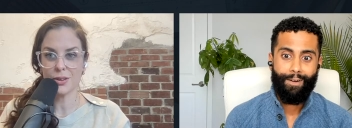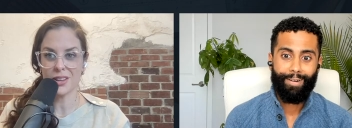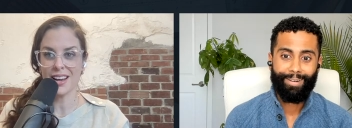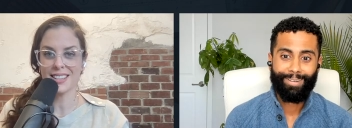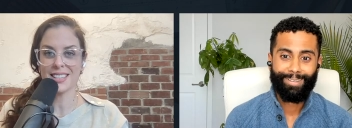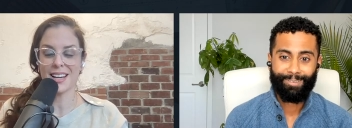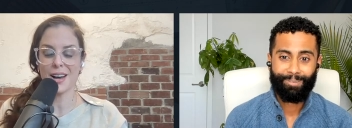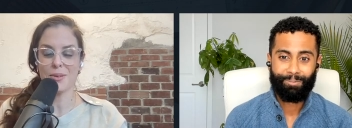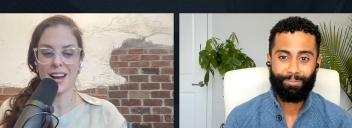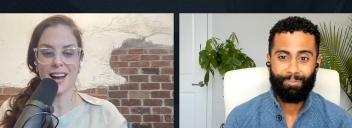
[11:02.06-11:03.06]
Speaker 1: for the next thing
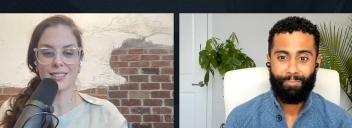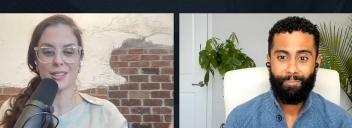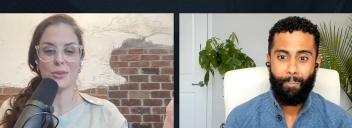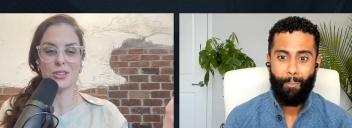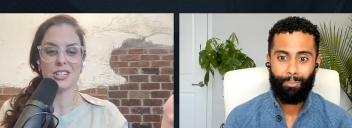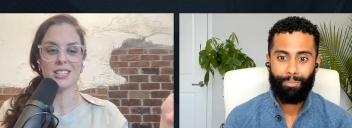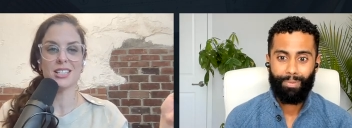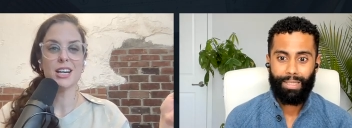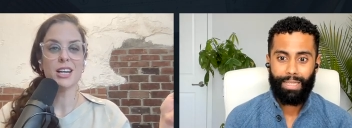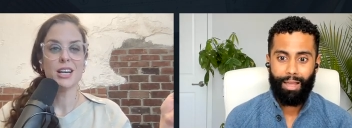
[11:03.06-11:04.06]
I want to ask you, which
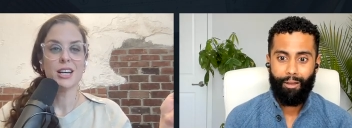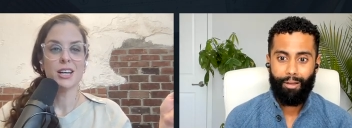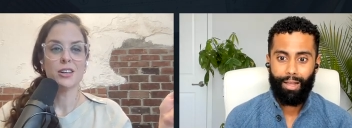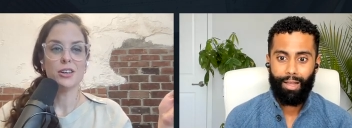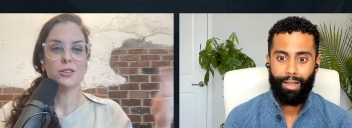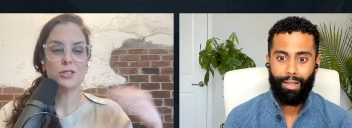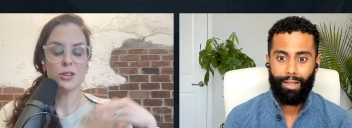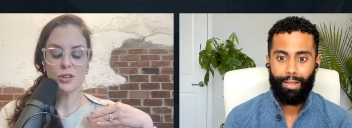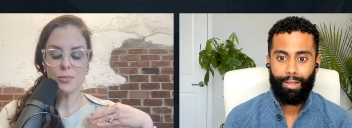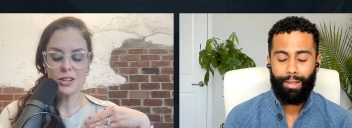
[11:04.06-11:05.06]
is you so
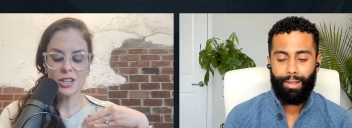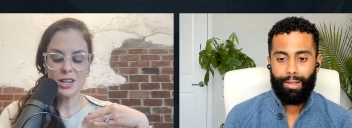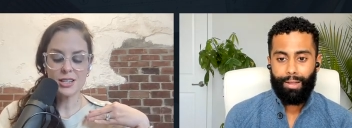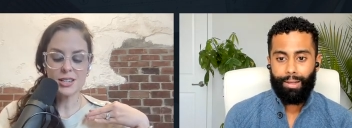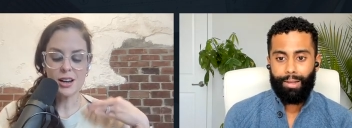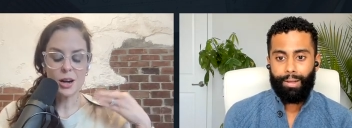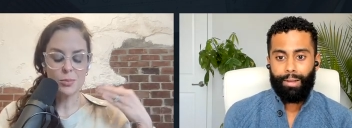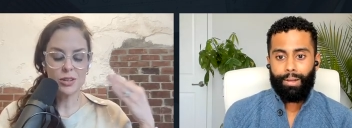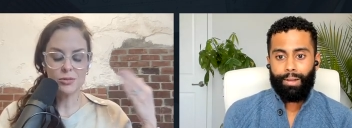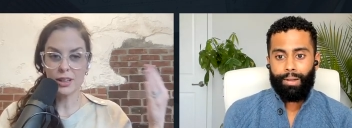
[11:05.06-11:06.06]
you mentioned a
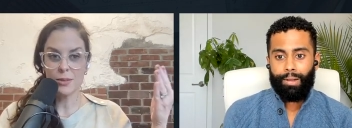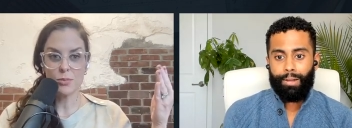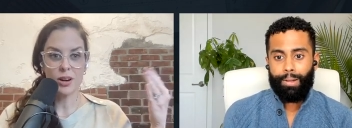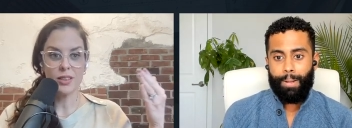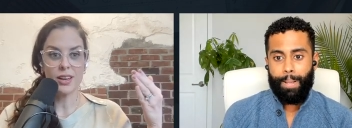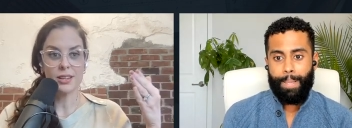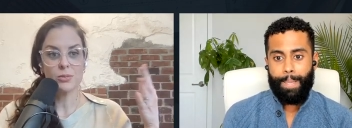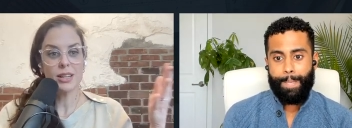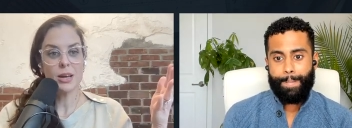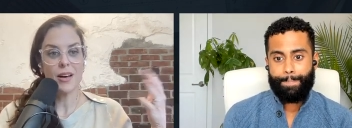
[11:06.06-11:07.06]
couple of really important things
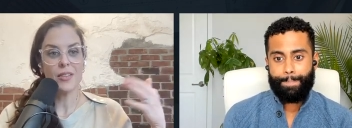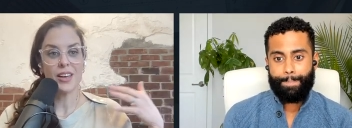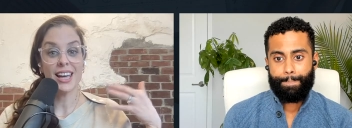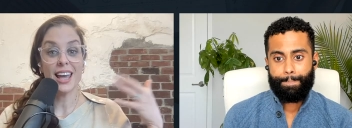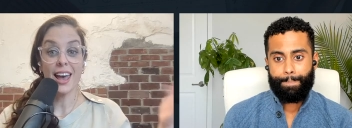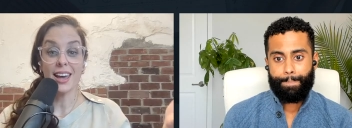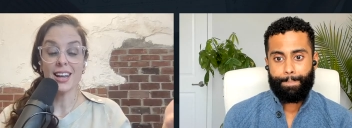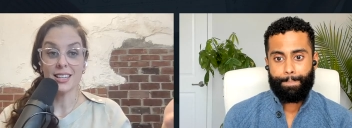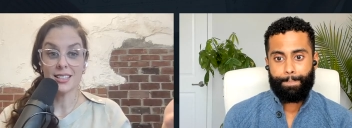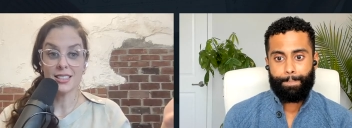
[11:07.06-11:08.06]
really about the
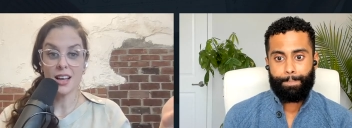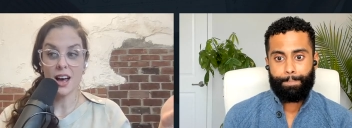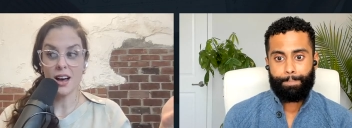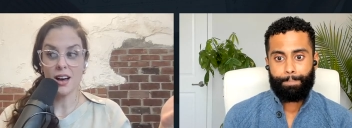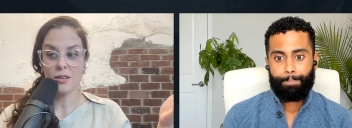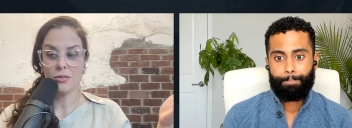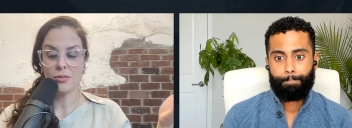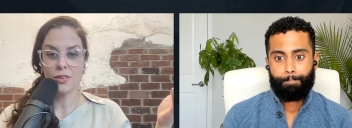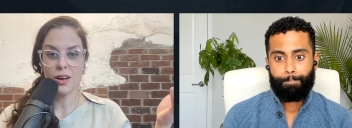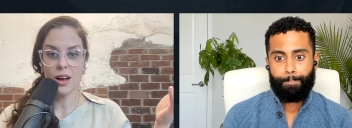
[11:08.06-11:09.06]
cadence
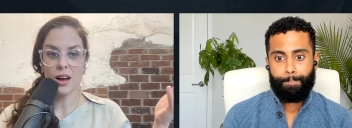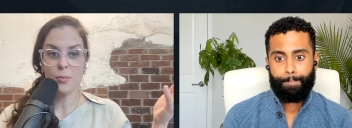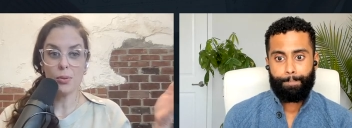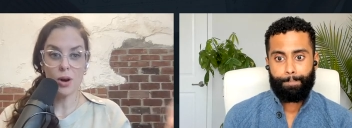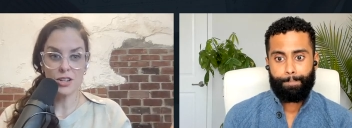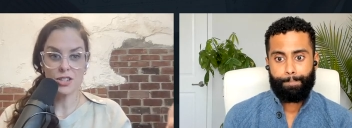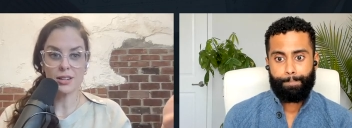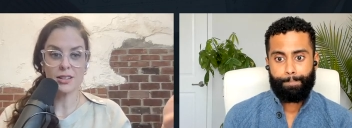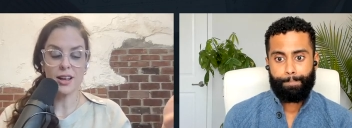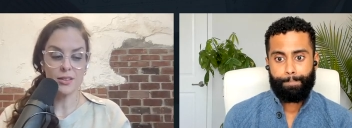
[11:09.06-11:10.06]
of a
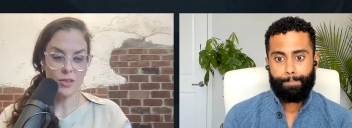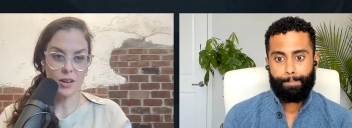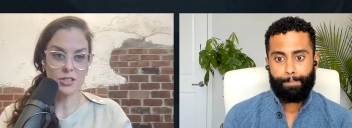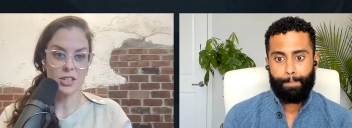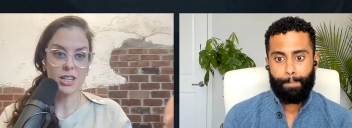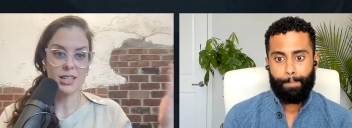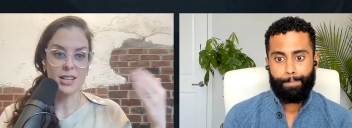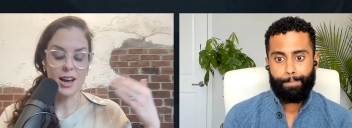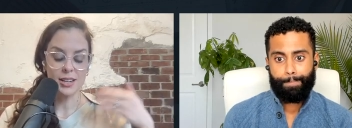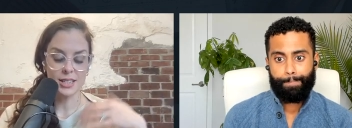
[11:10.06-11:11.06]
project that involves an
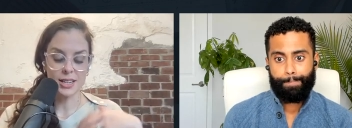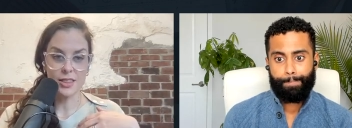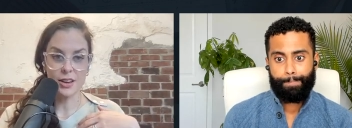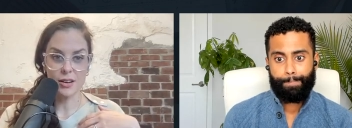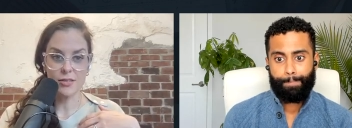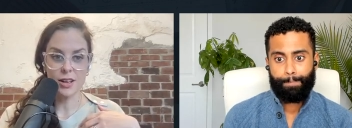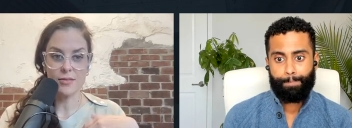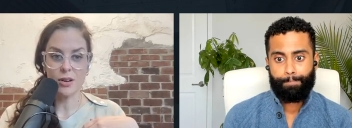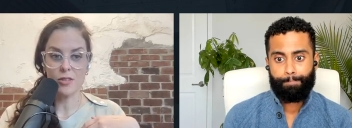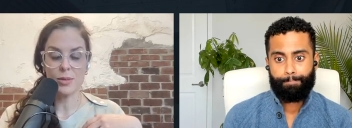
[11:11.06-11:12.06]
architect and their
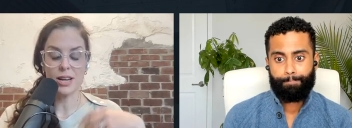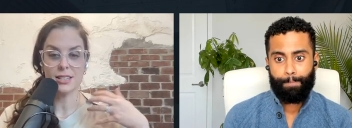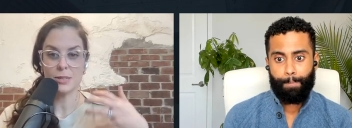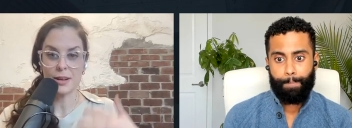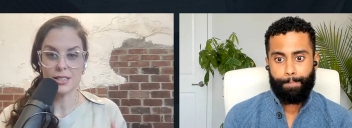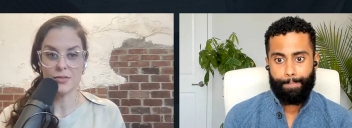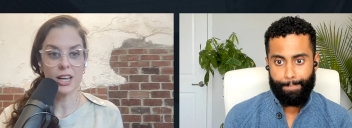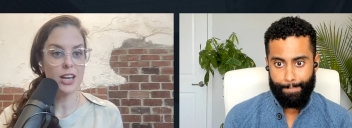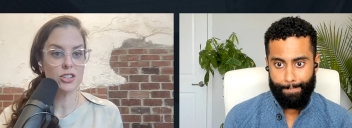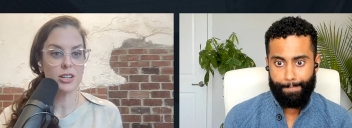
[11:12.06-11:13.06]
involvement in
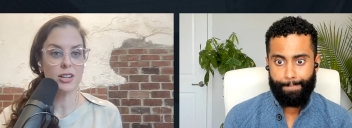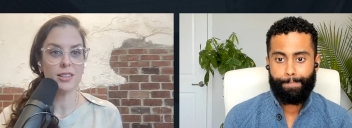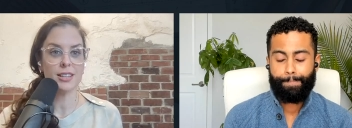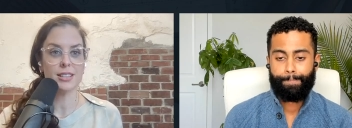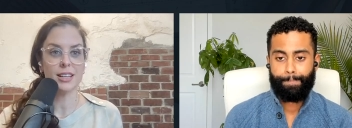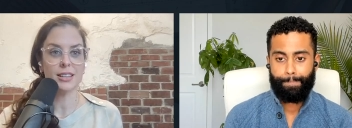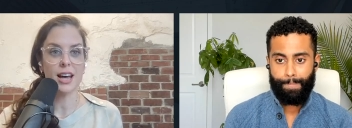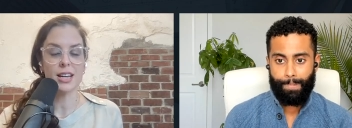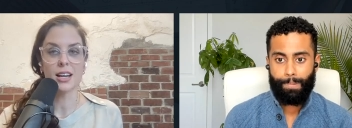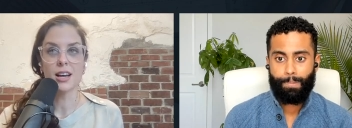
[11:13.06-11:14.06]
specification and things like
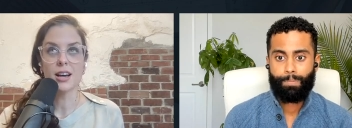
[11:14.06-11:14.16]
that and